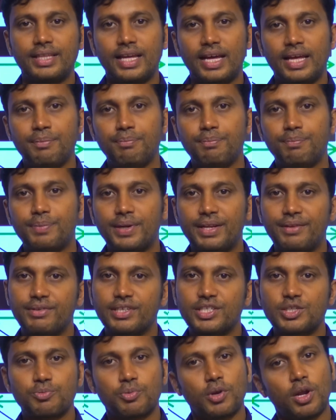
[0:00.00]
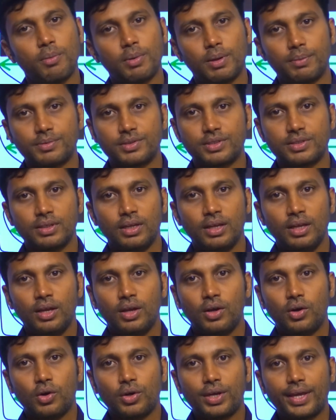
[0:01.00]
than previous problems
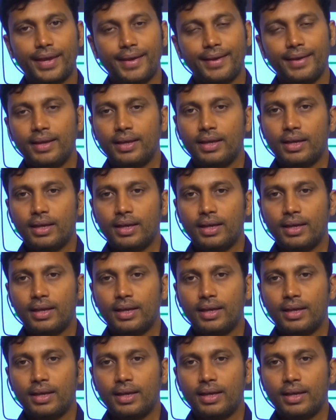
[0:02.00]
okay